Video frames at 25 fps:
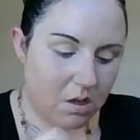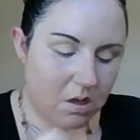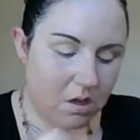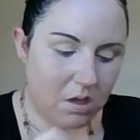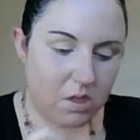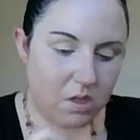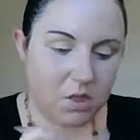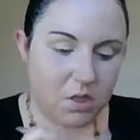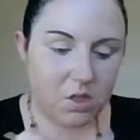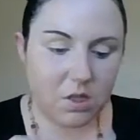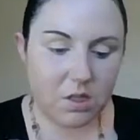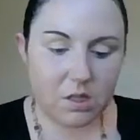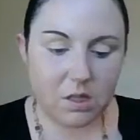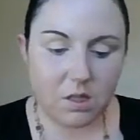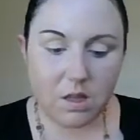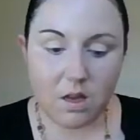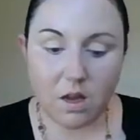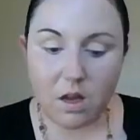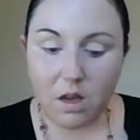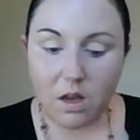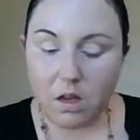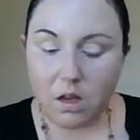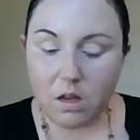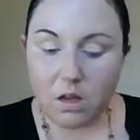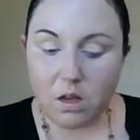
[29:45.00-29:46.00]
It's just
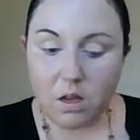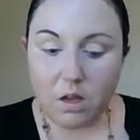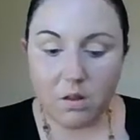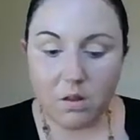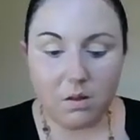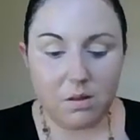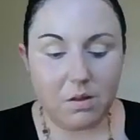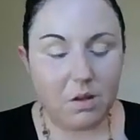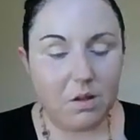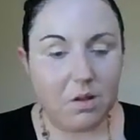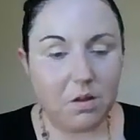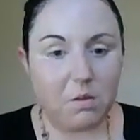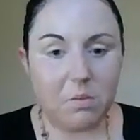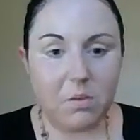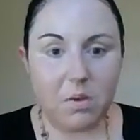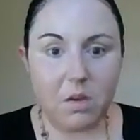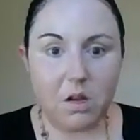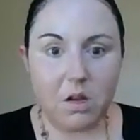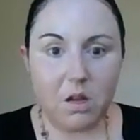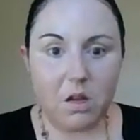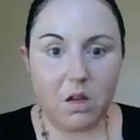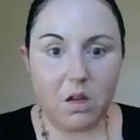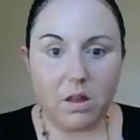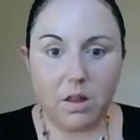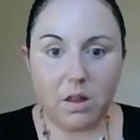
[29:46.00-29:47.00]
that, you know,
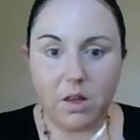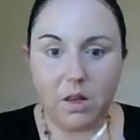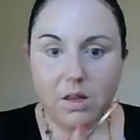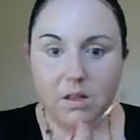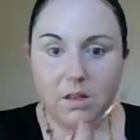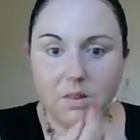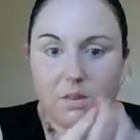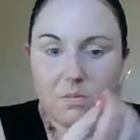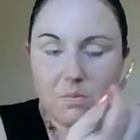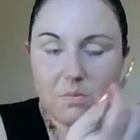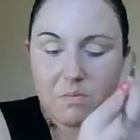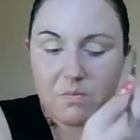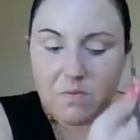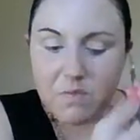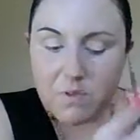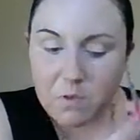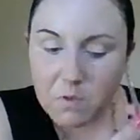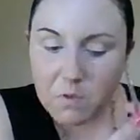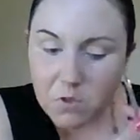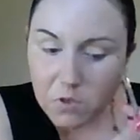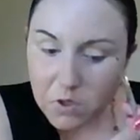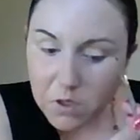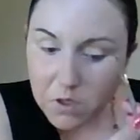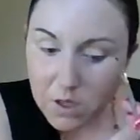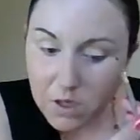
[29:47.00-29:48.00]
like I
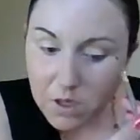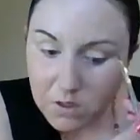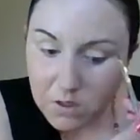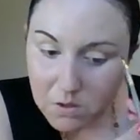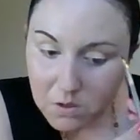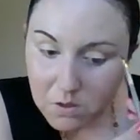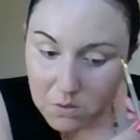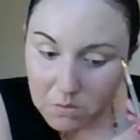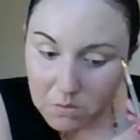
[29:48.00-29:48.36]
told you guys,